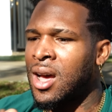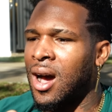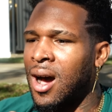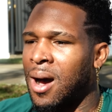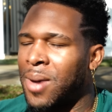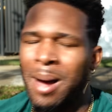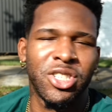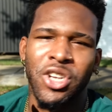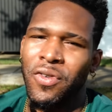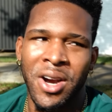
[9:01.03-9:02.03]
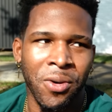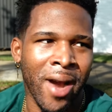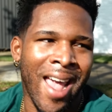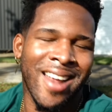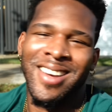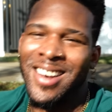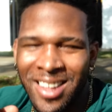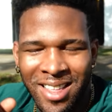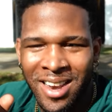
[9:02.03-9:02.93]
But I'm just over here ranting and